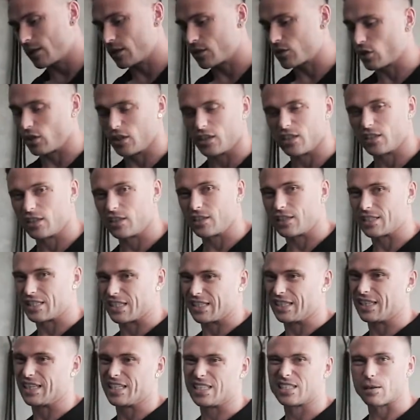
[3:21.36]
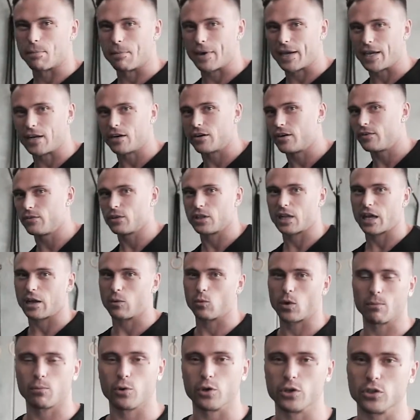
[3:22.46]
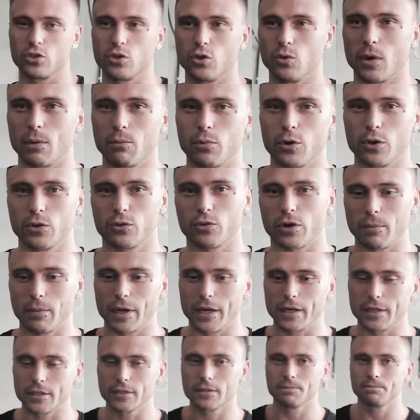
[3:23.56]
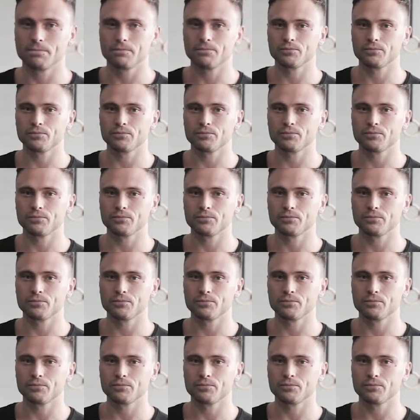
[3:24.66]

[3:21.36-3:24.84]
it till it's at least a meter, even like 1.2, 1.3 meters.